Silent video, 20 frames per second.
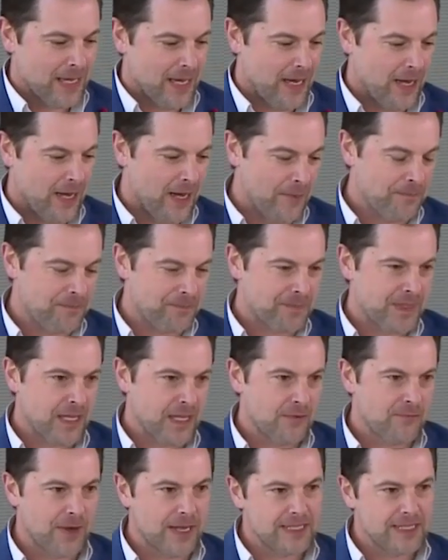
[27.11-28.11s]

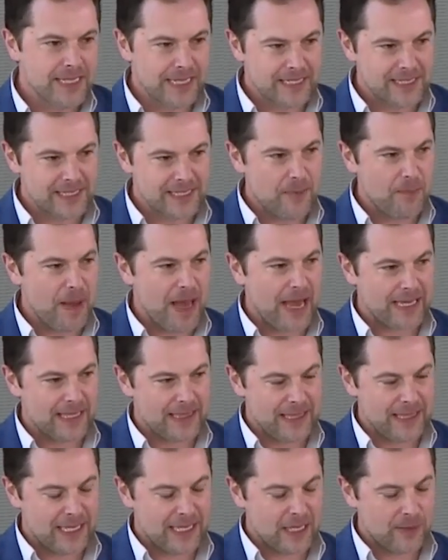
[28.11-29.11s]
If I take a step back
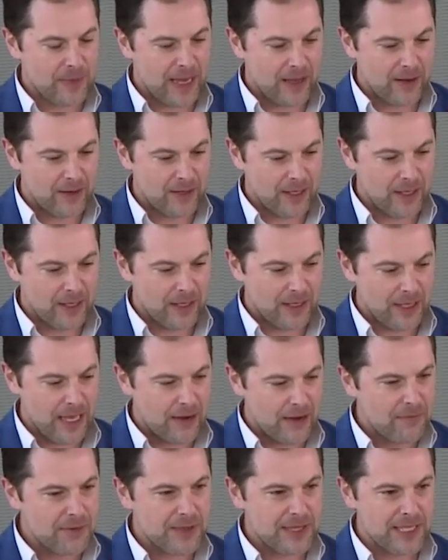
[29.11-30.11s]
and think about
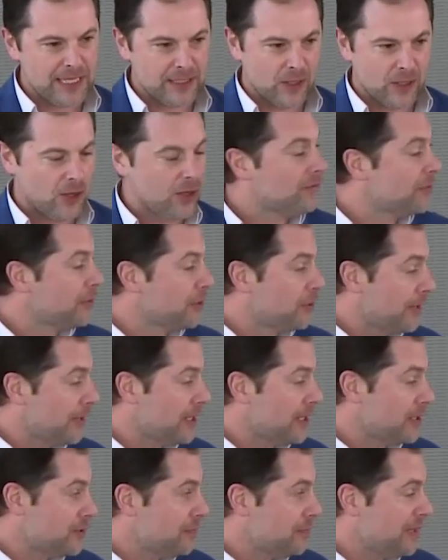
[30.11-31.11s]
everything that all of the
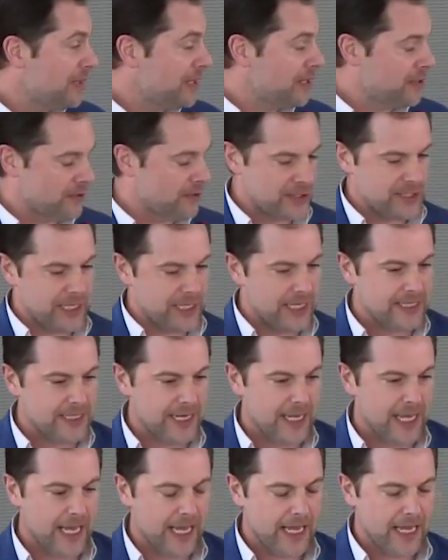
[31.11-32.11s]
great speakers said
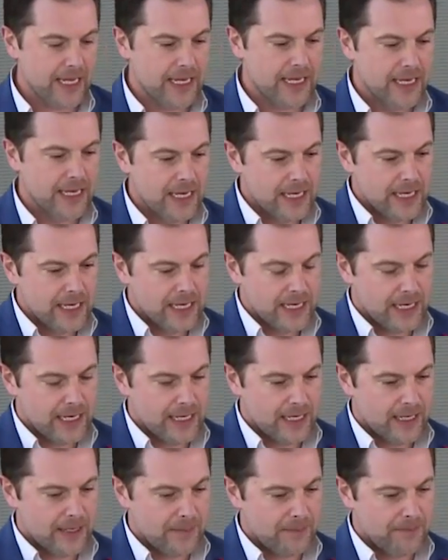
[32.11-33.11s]
today,
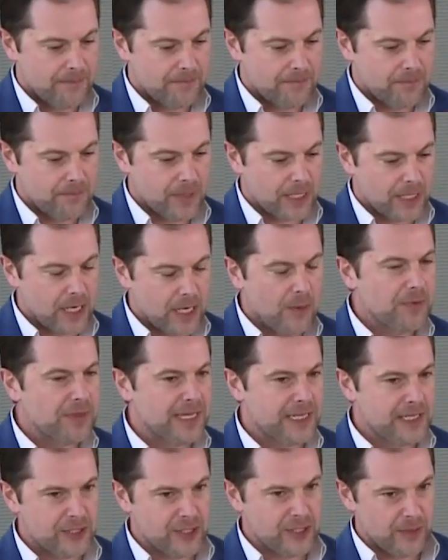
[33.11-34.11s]
a couple
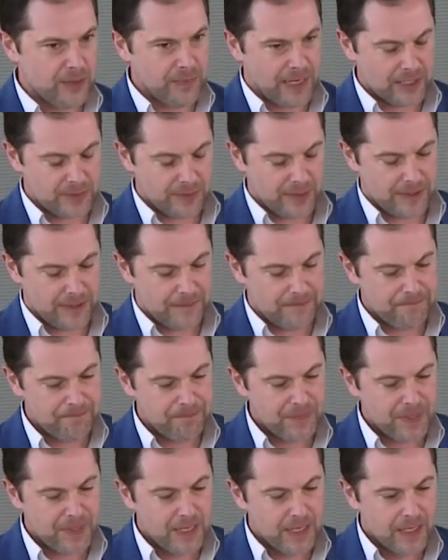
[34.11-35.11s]
things jump out to me.
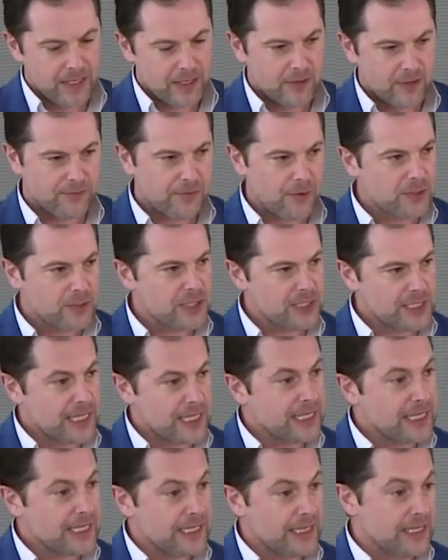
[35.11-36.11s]
The first is
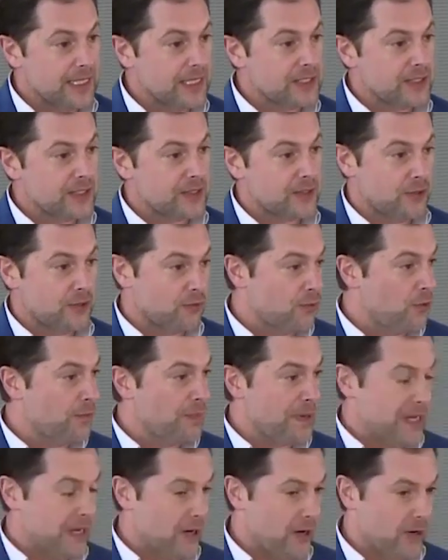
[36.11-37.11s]
I think this
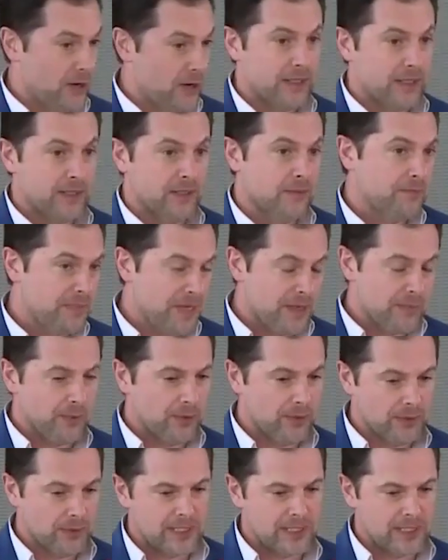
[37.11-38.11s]
group here and the
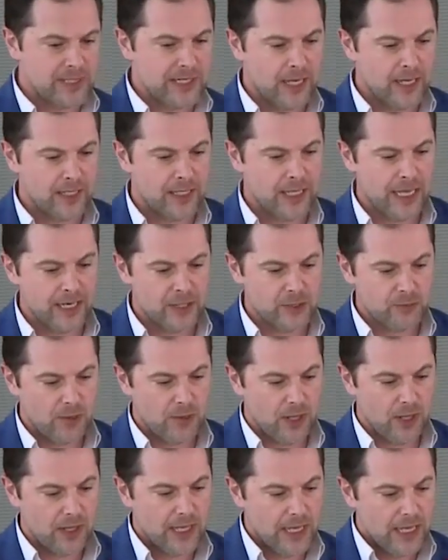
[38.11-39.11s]
people listening online as
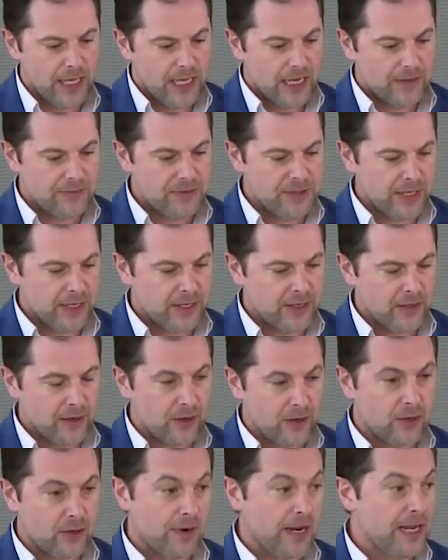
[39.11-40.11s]
well have done
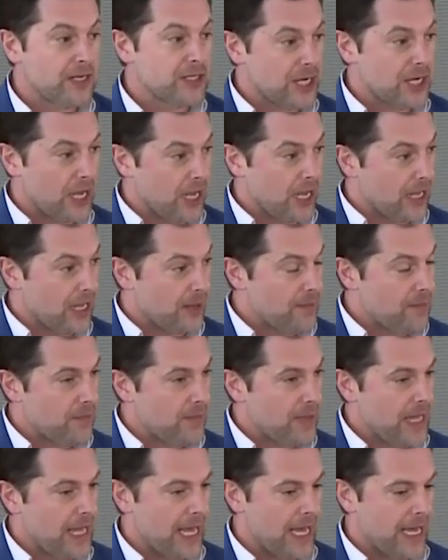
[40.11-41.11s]
a great job
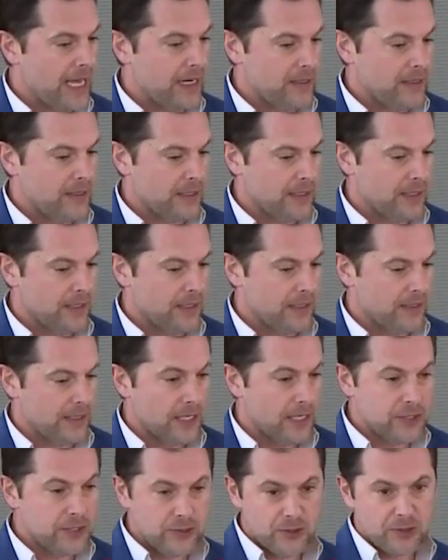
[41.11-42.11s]
at
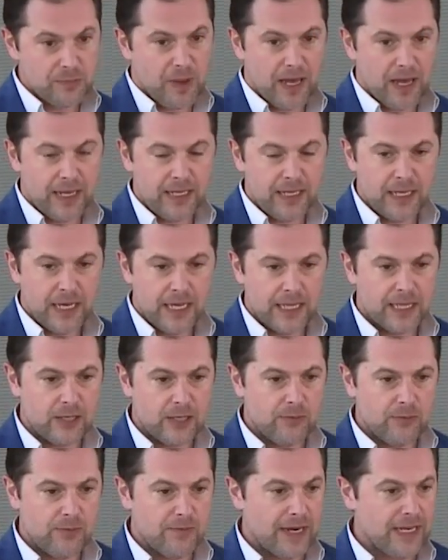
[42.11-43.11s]
issue spotting. I
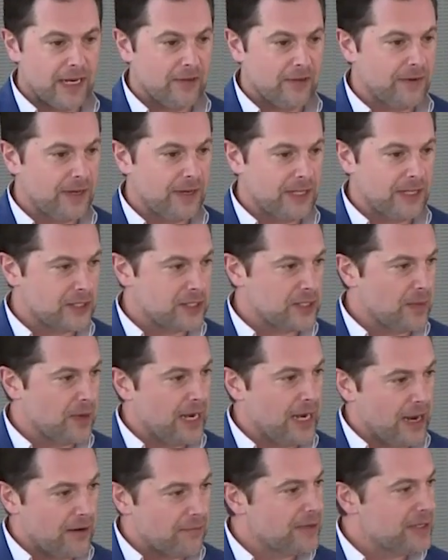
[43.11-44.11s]
think we've identified just
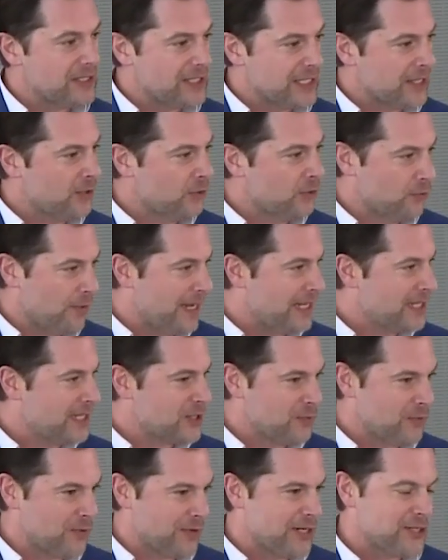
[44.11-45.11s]
about every single
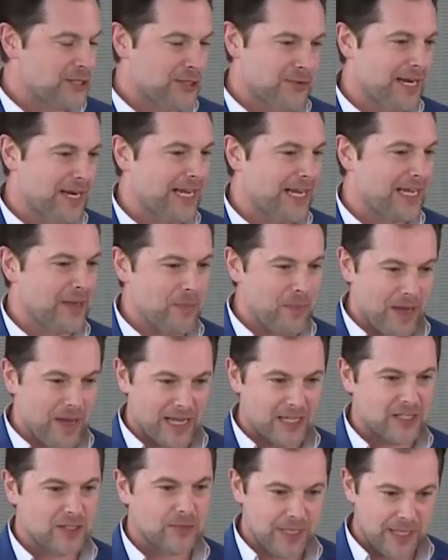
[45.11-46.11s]
ransomware issue that I could
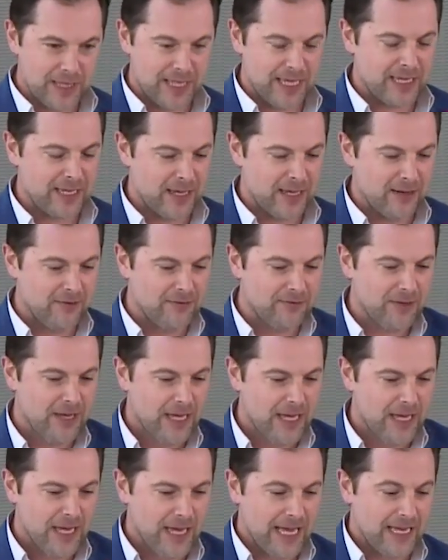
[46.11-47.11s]
possibly think of
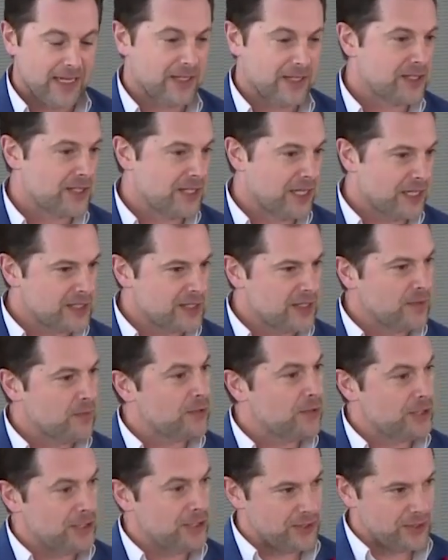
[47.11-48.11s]
and discussed them,
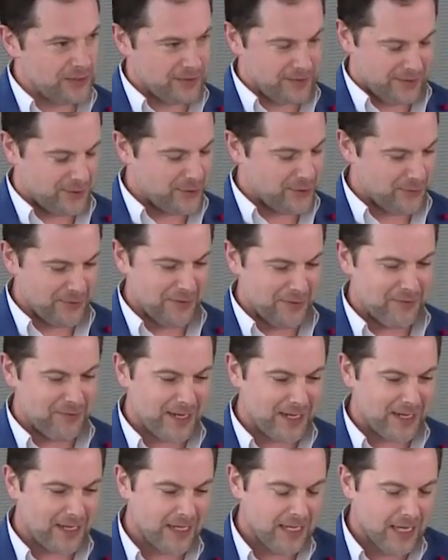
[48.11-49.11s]
which is
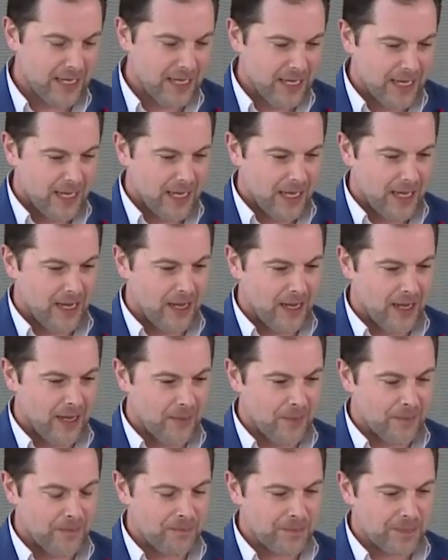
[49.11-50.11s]
terrific.
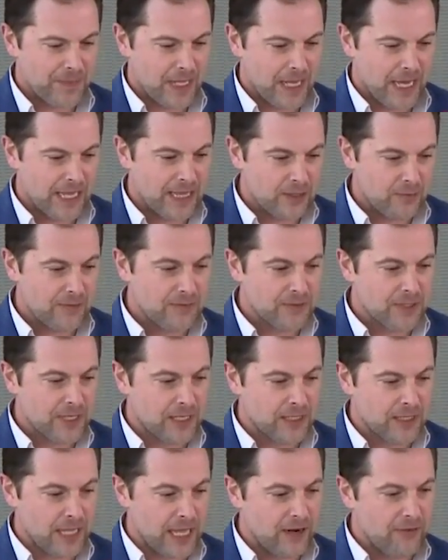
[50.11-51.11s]
I think we've done
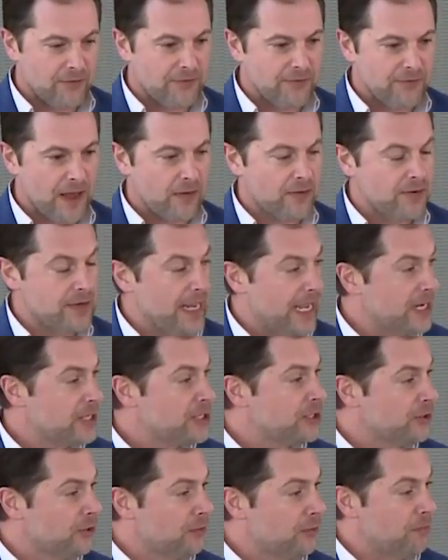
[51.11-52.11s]
a lot of
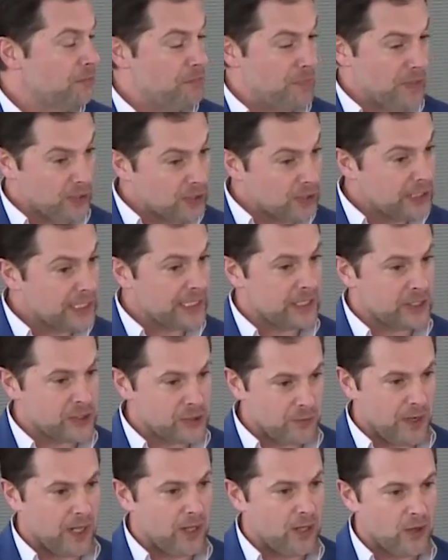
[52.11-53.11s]
foundational building as
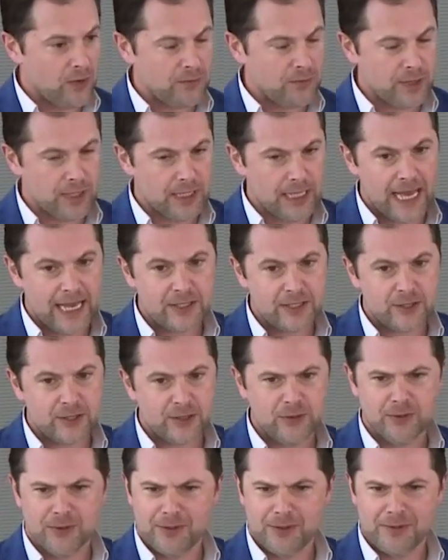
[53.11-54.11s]
well over the last
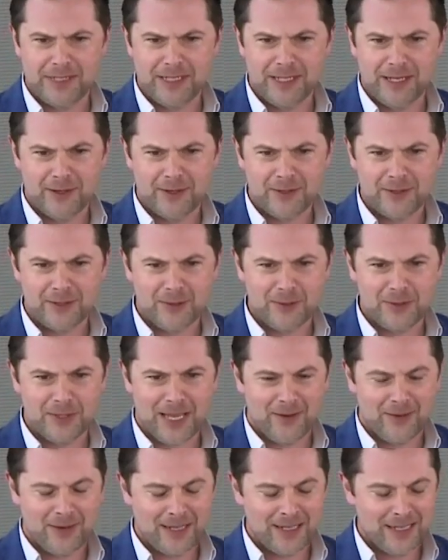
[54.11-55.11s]
2 or 3 years. Who's
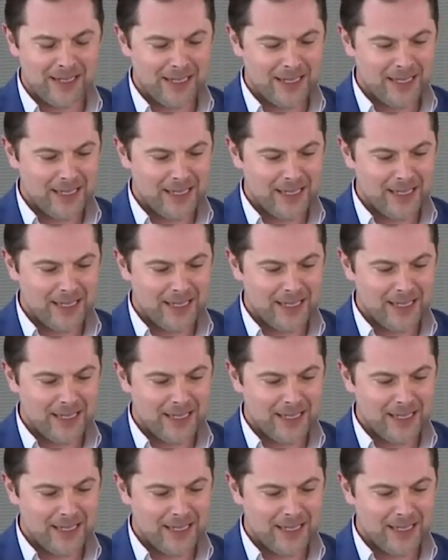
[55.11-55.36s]
counting?